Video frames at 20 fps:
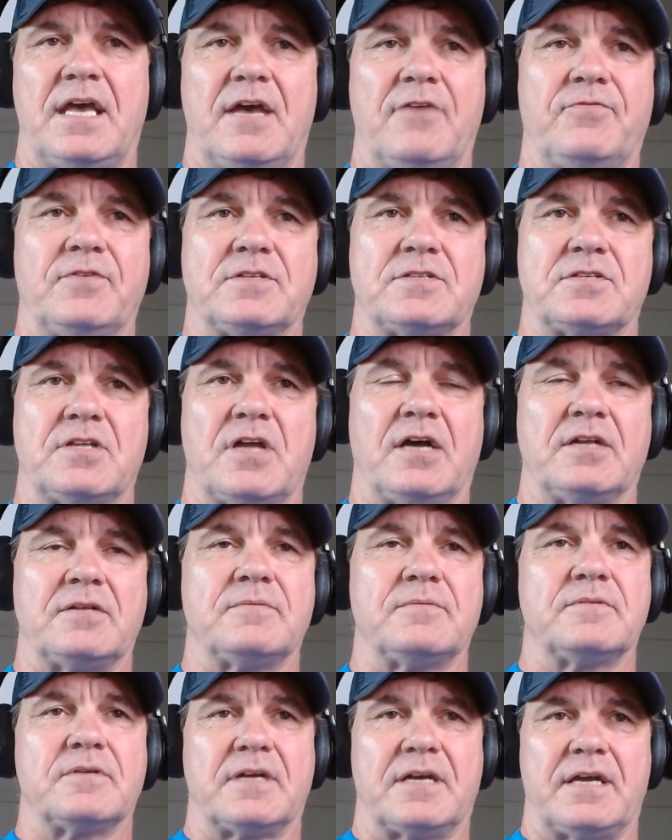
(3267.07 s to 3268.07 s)
If it's not,
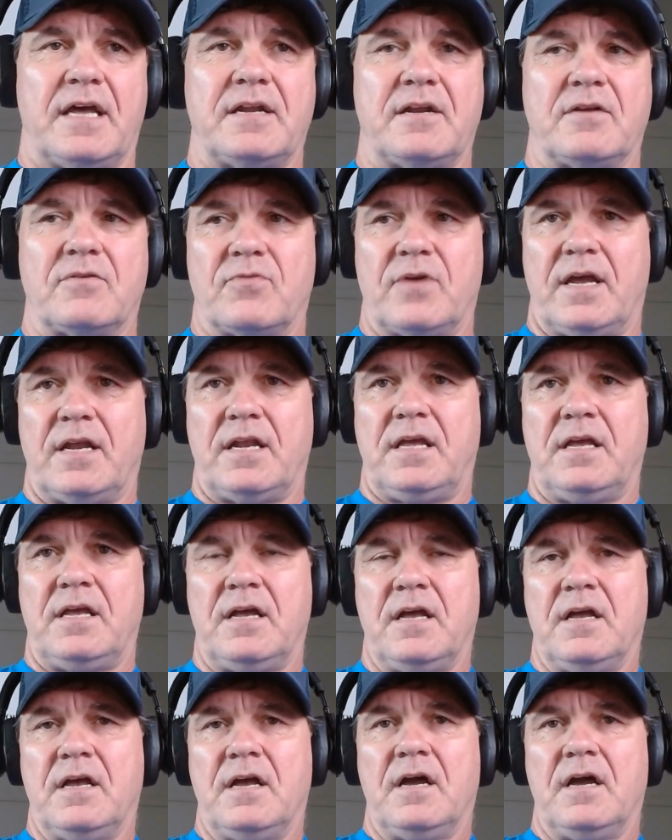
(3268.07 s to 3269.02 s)
get it ready.